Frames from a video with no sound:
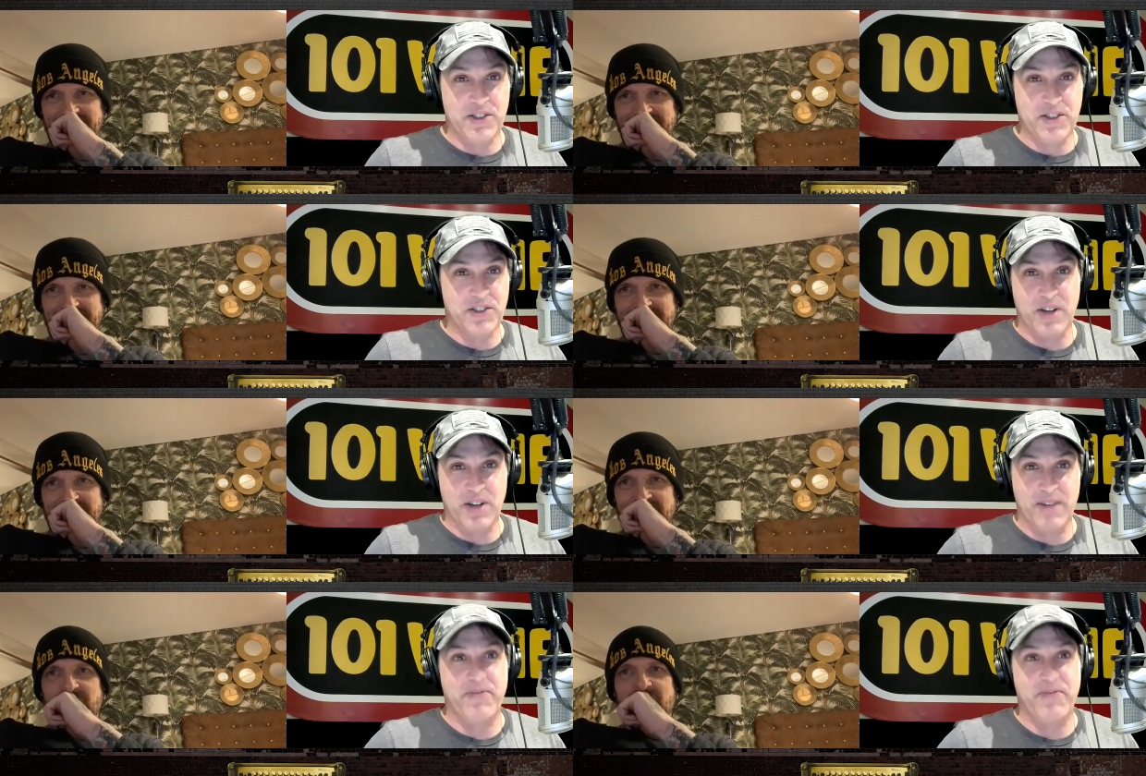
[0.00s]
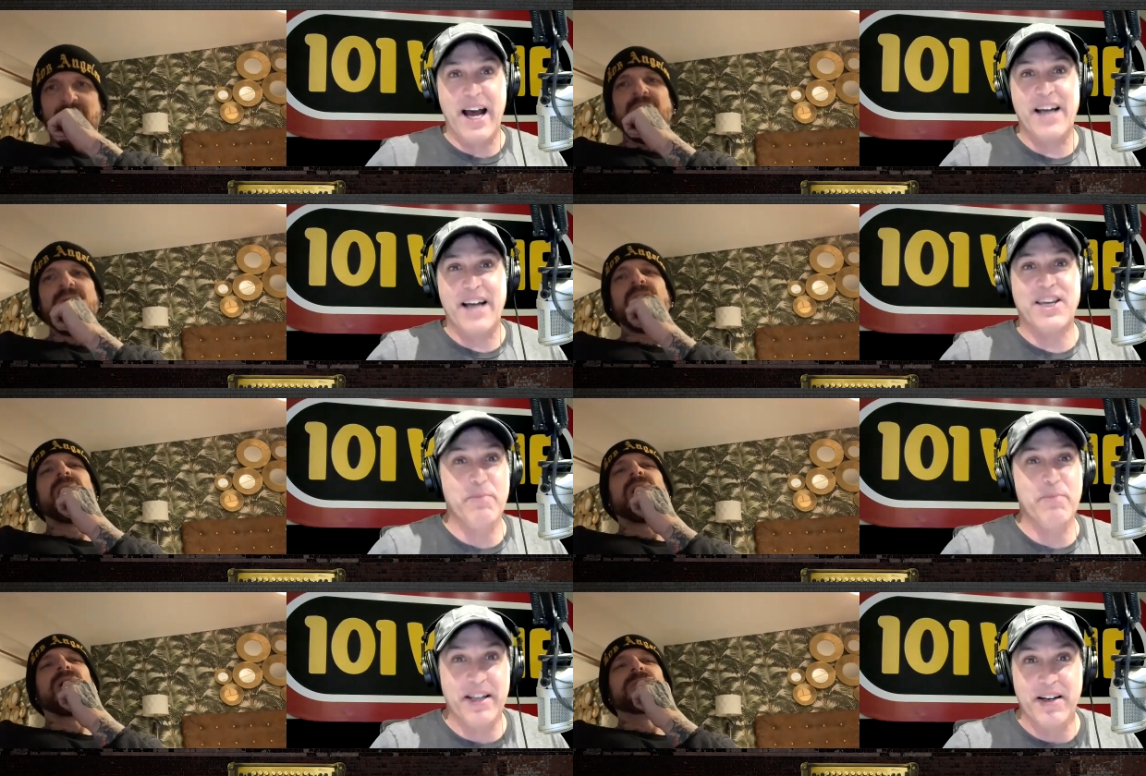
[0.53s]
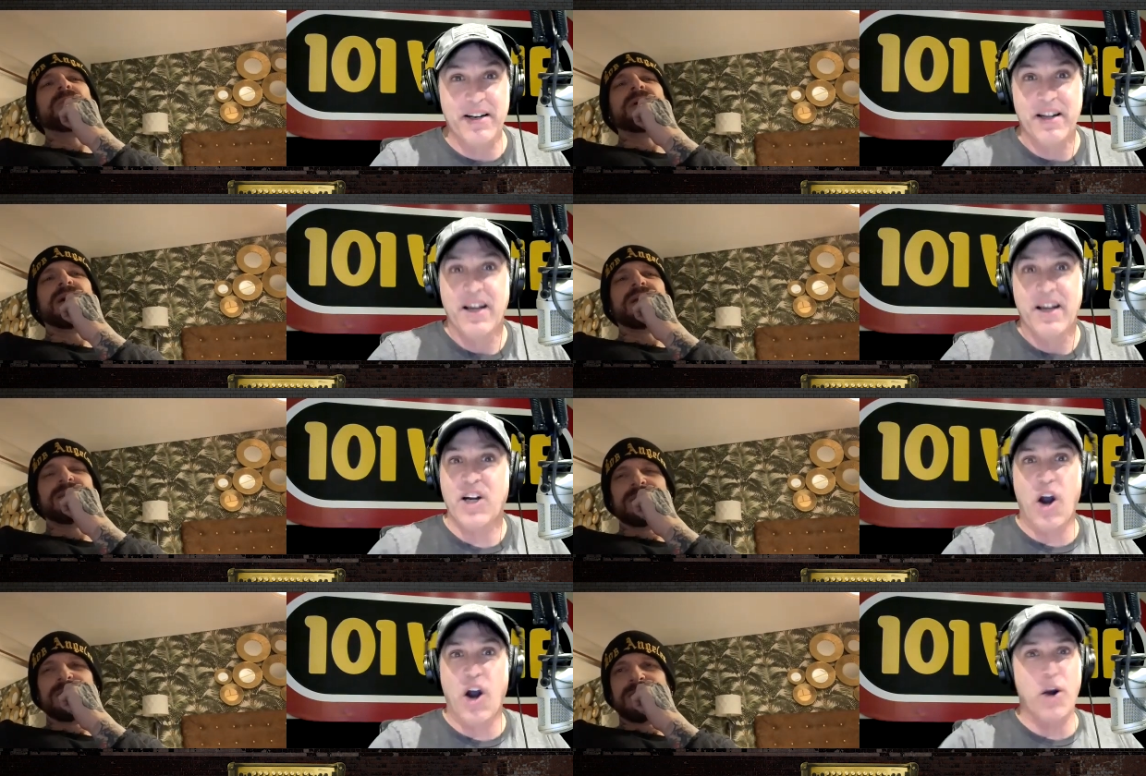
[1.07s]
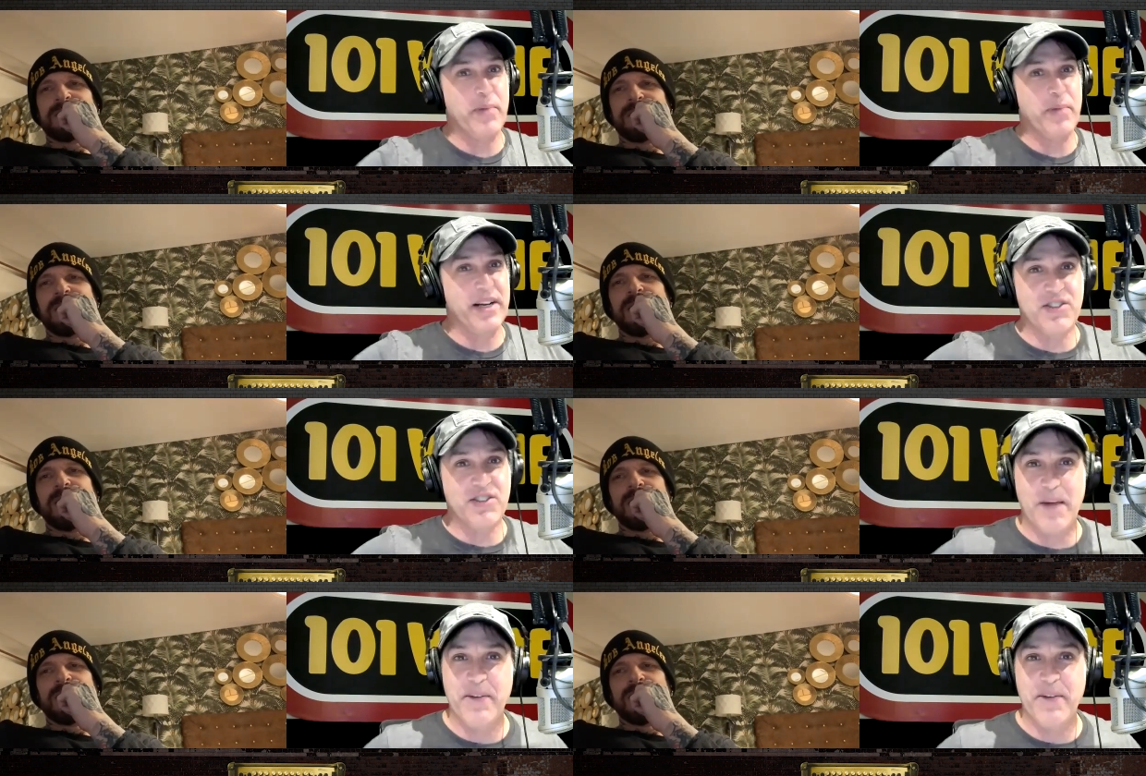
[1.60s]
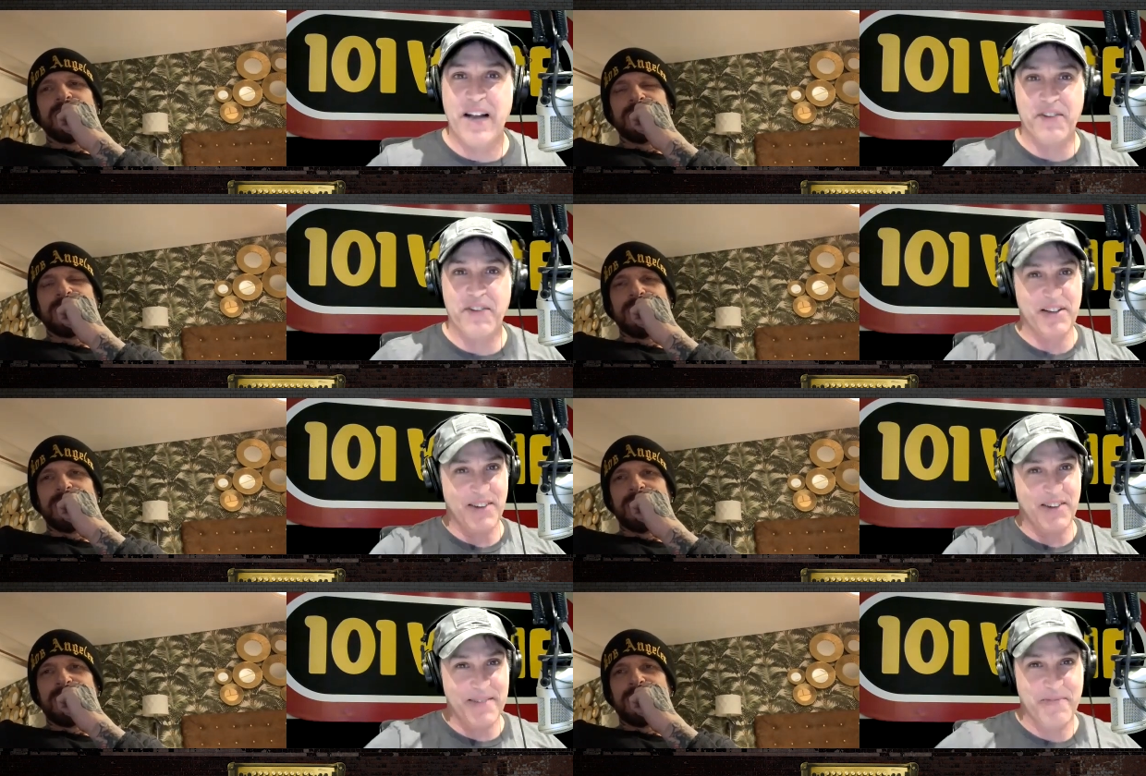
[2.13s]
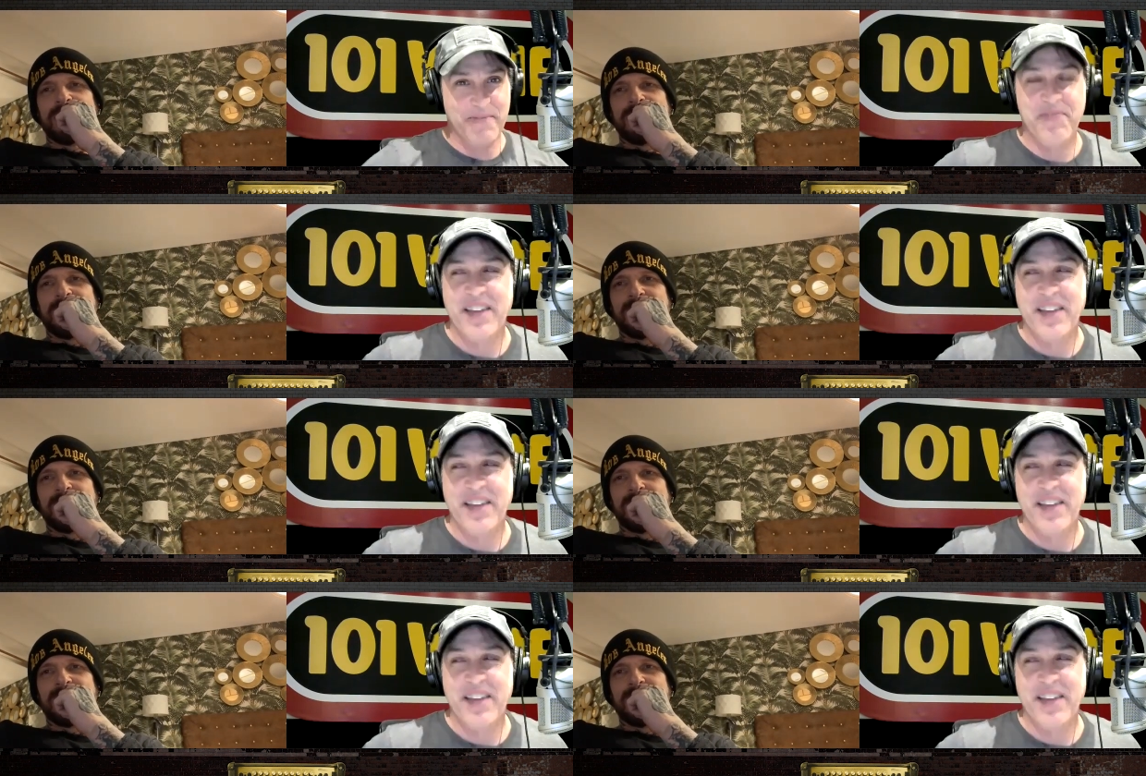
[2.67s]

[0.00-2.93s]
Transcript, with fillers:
Speaker 1: stuff vacuum oh, man. carpets. They are not, yeah. Right?